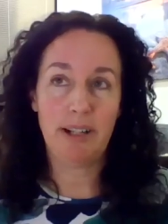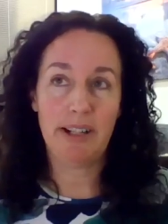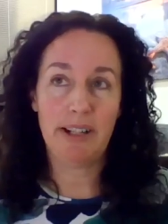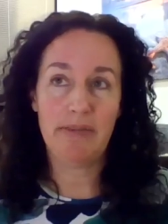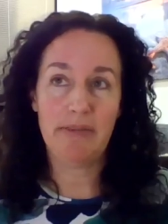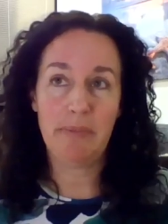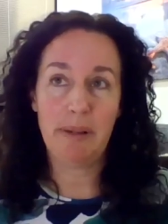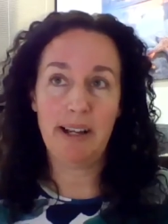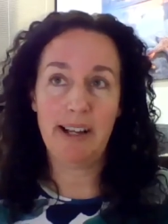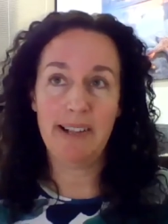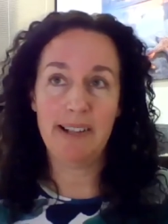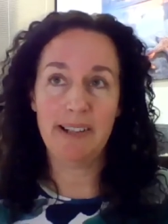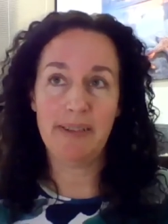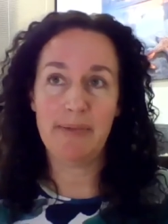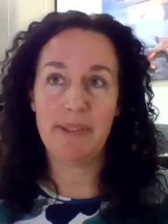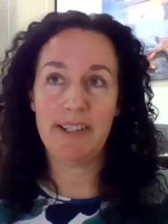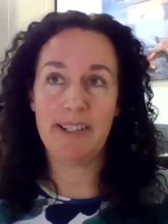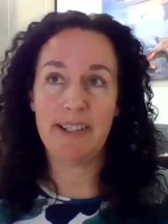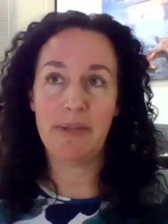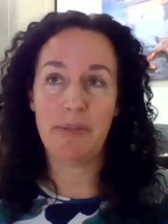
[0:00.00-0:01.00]
kind of partnered
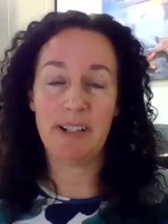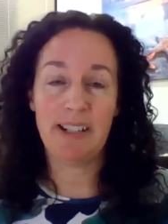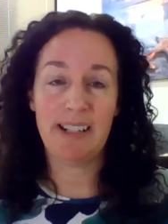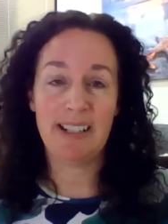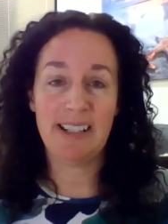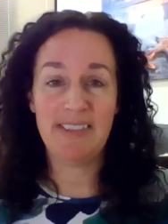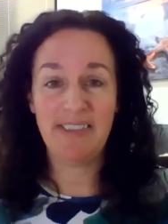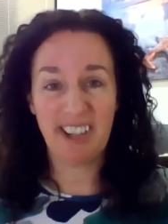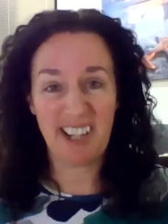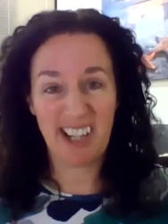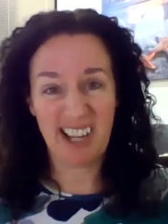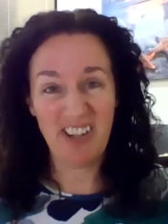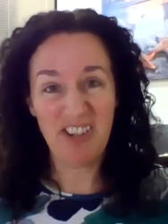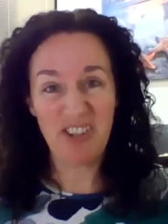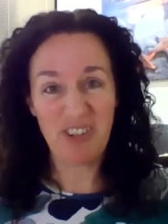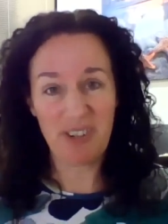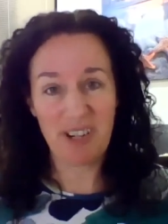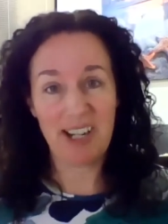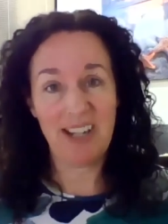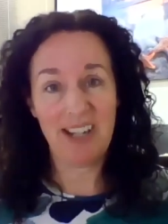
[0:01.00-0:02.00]
with someone in a different
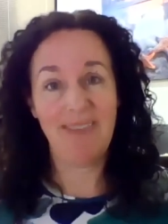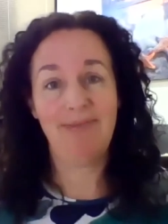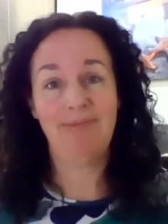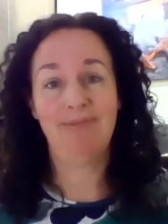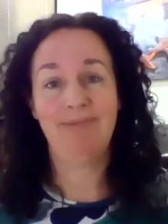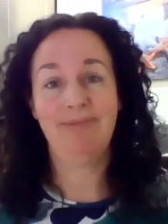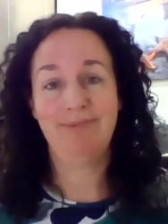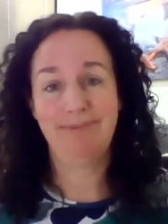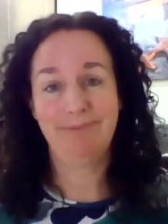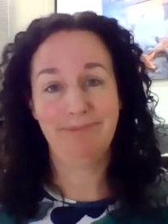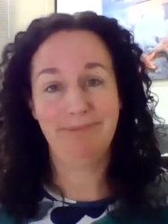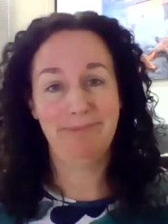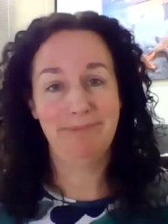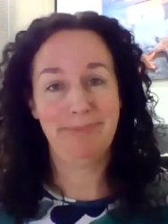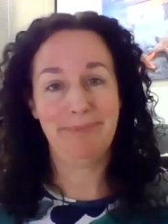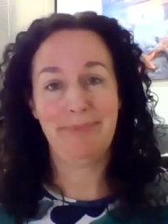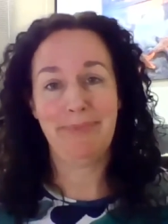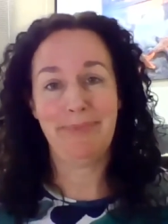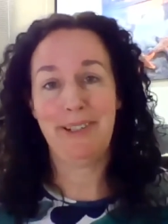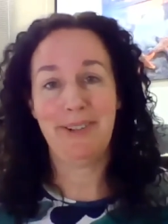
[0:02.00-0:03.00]
country
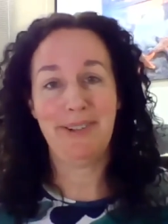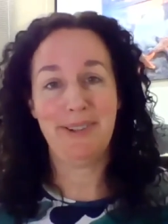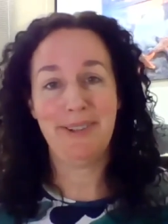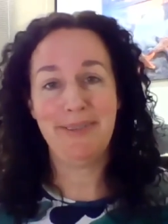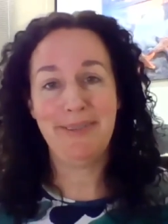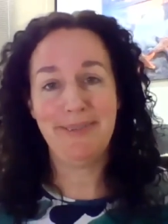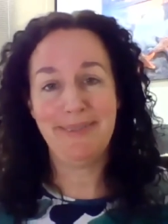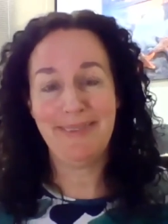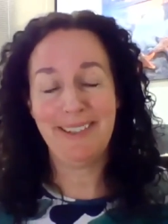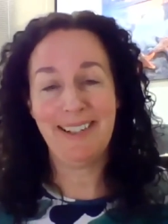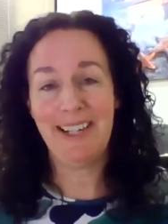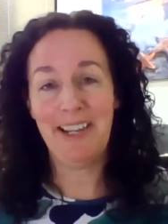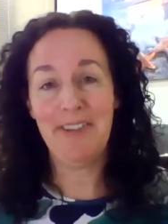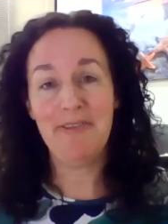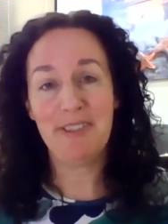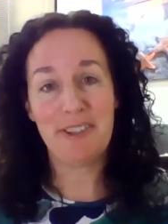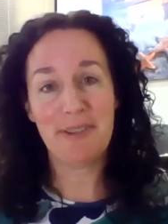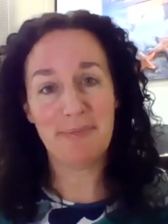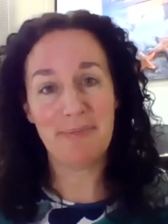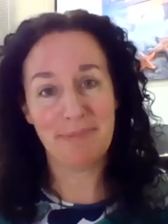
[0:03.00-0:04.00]
you know and
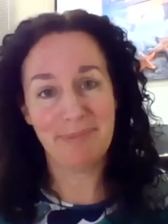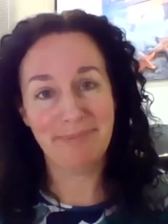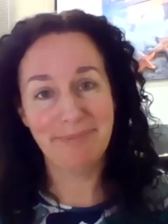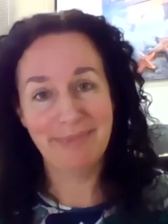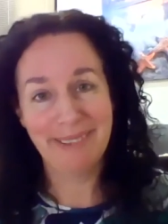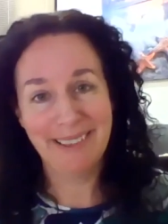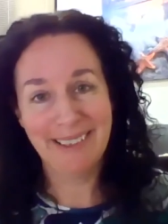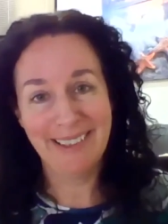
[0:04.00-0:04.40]
left them